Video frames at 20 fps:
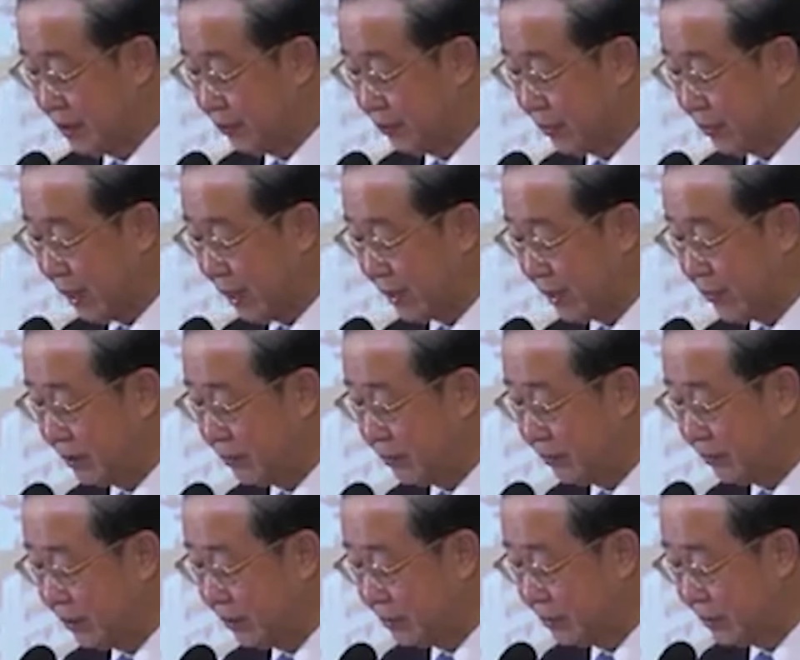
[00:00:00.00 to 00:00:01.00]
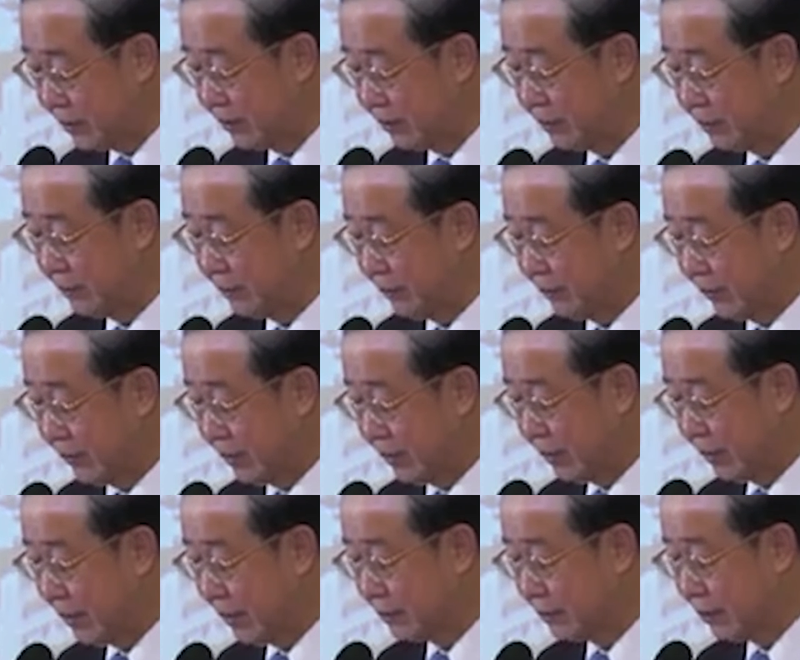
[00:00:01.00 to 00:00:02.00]
by introducing
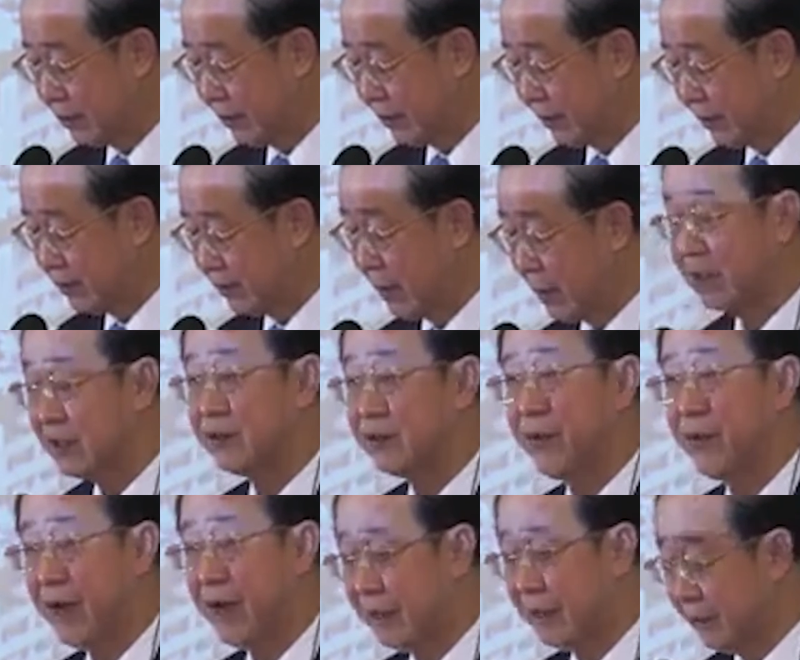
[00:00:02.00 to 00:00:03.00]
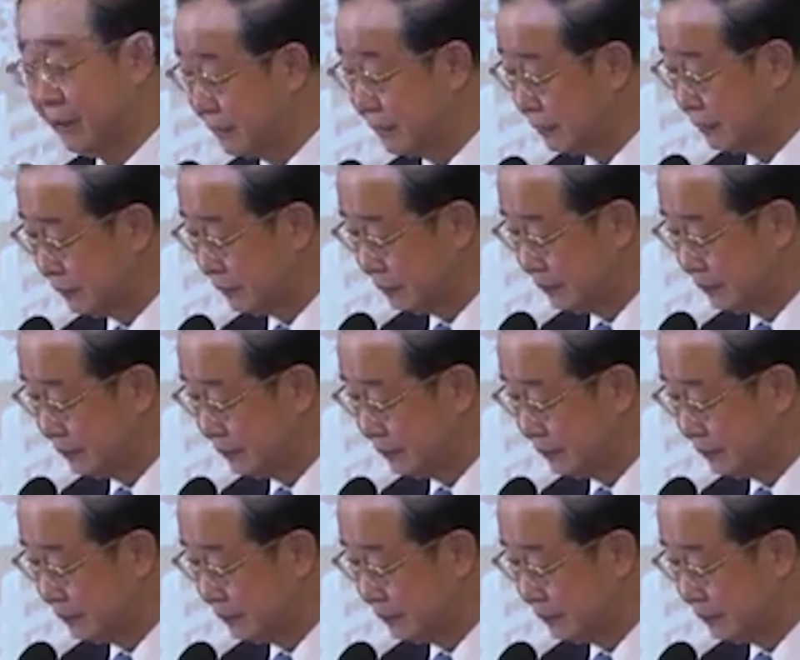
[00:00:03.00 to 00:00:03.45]
electronic tax filing,